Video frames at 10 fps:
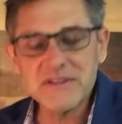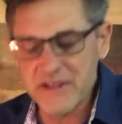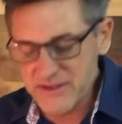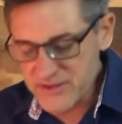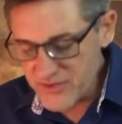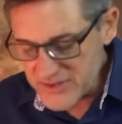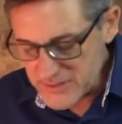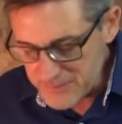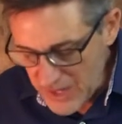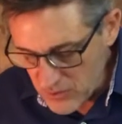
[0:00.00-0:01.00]
says to this
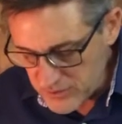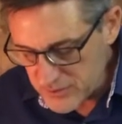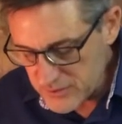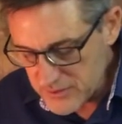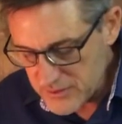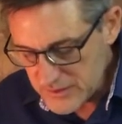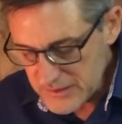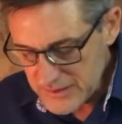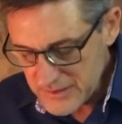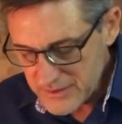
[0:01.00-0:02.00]
mountain,
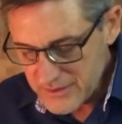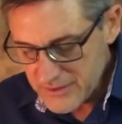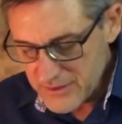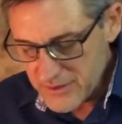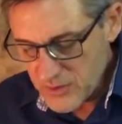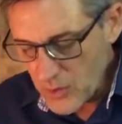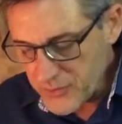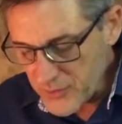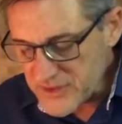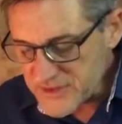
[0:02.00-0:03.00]
go
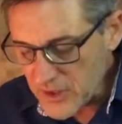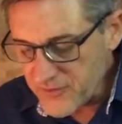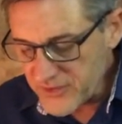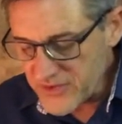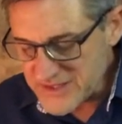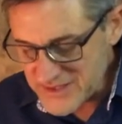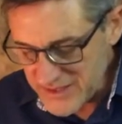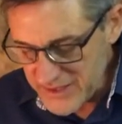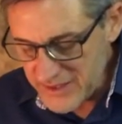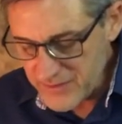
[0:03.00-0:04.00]
throw yourself into the
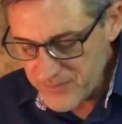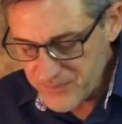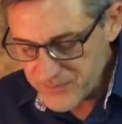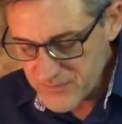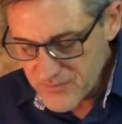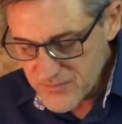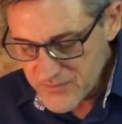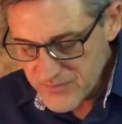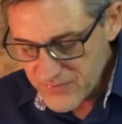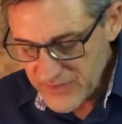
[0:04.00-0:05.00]
sea,
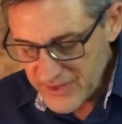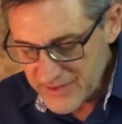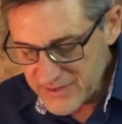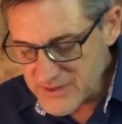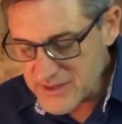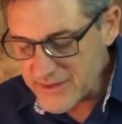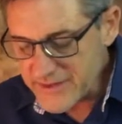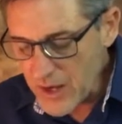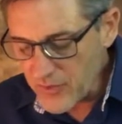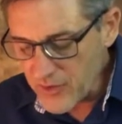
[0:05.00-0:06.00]
and does not
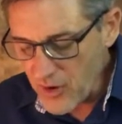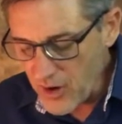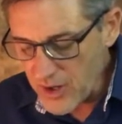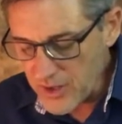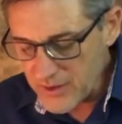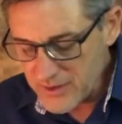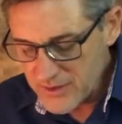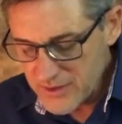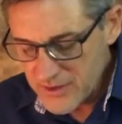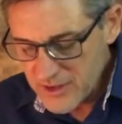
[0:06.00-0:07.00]
doubt in their heart,
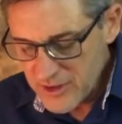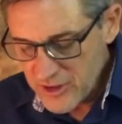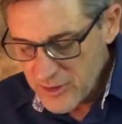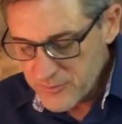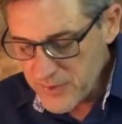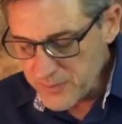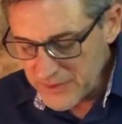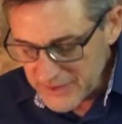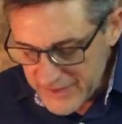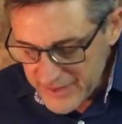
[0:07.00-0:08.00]
but
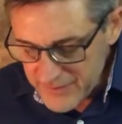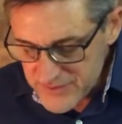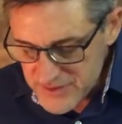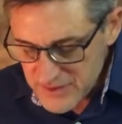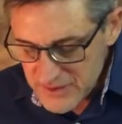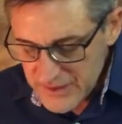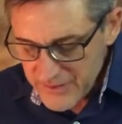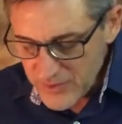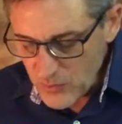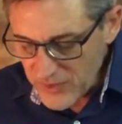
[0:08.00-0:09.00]
believes
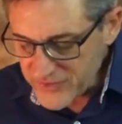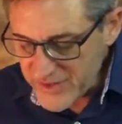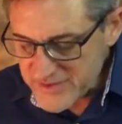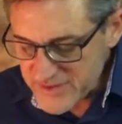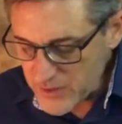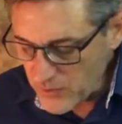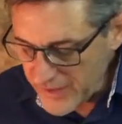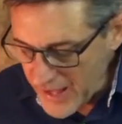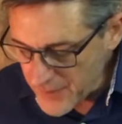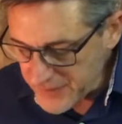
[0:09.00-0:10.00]
that what they say will
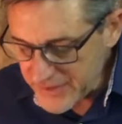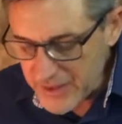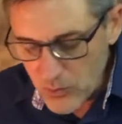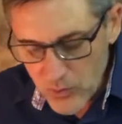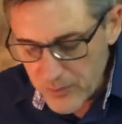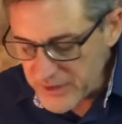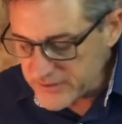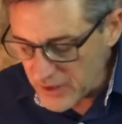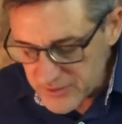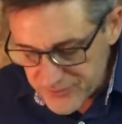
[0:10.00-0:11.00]
happen, it will be
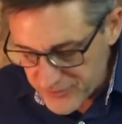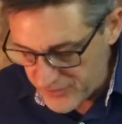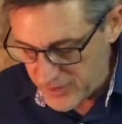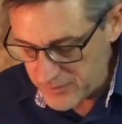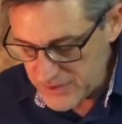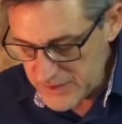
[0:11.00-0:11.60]
done for them.